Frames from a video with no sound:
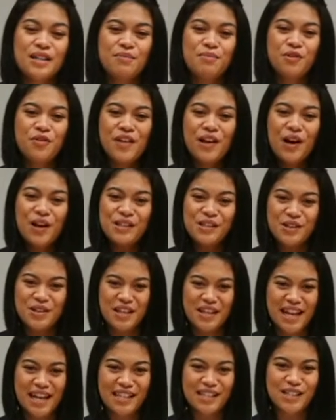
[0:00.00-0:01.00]
moving on to
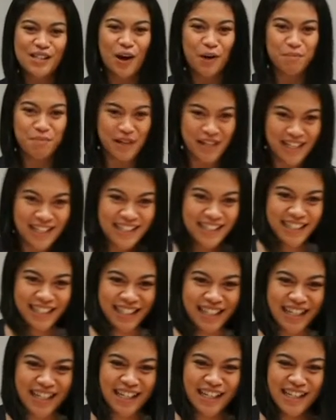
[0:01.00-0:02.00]
the next topic
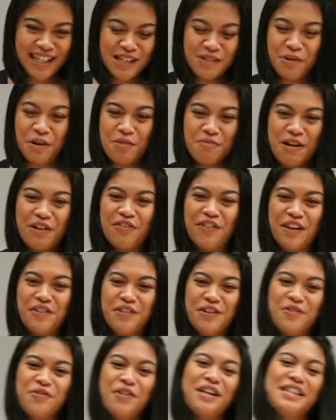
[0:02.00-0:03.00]
is one of my
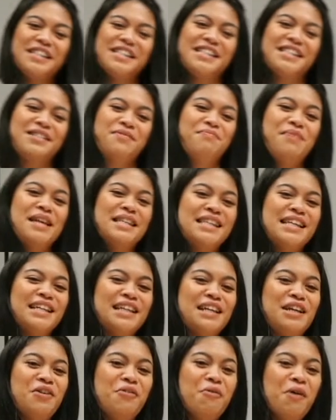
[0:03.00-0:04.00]
favorite ones.
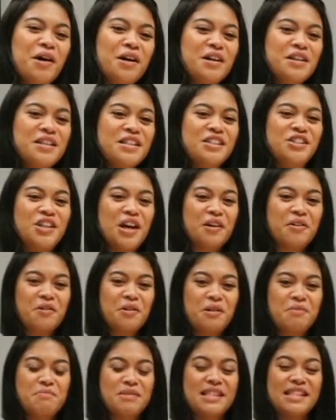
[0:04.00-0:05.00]
Basically, what are the
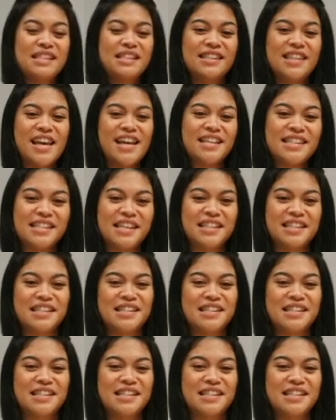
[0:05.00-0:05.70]
general mistakes in